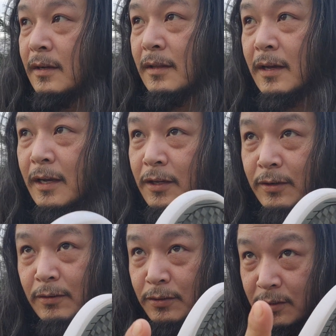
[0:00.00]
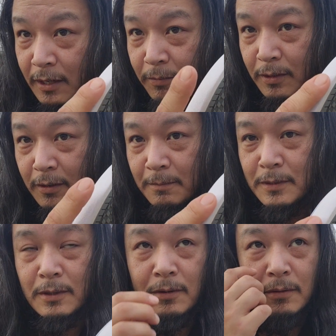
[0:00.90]
like, you know, stay with the gum
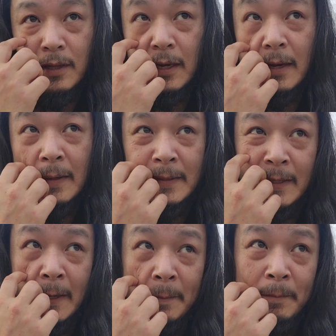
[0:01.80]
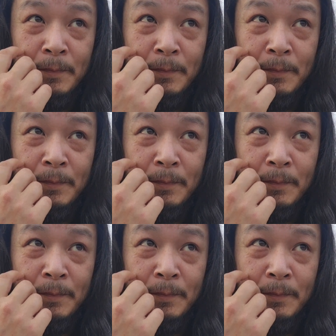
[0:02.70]
sole, like kind of stuff,